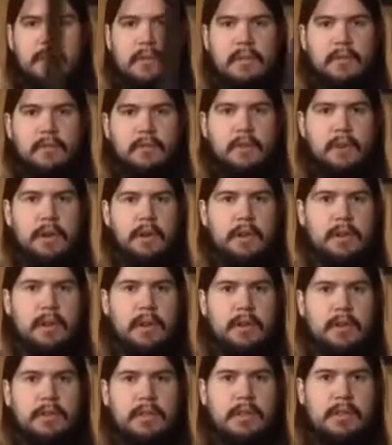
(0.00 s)
in the front
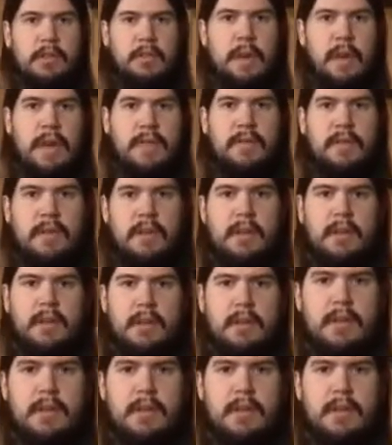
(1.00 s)
here is too heavy.